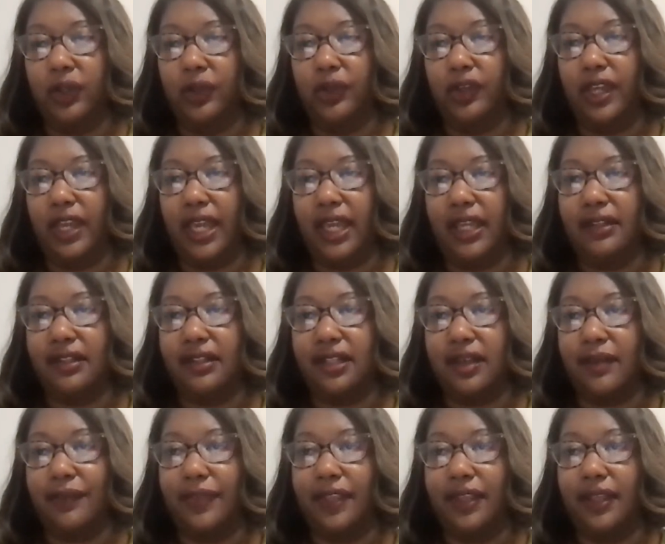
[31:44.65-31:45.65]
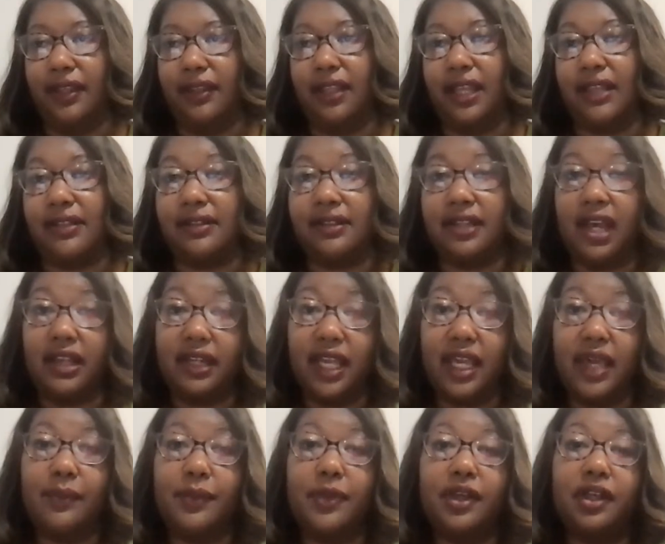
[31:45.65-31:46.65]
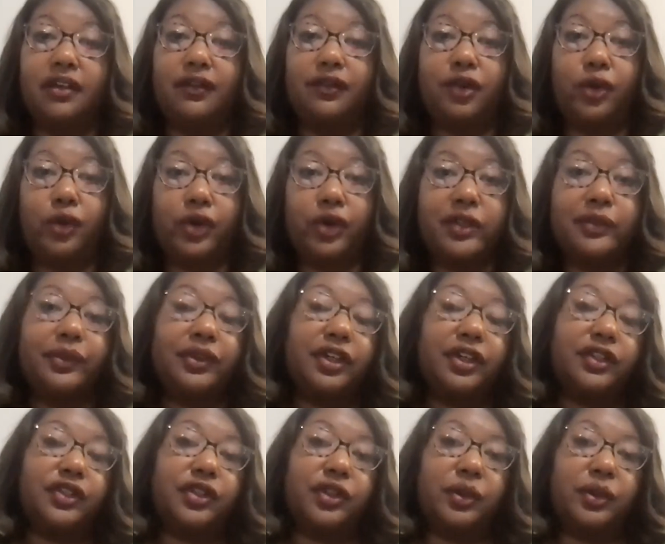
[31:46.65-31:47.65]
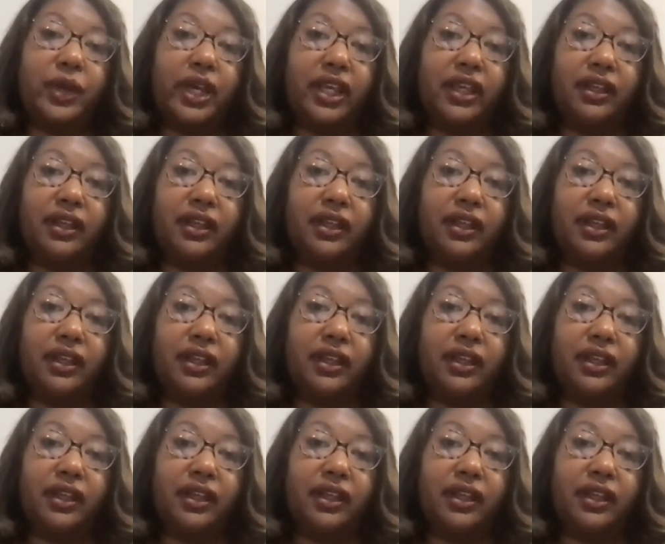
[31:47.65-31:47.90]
create something that's dynamic, of course, because you're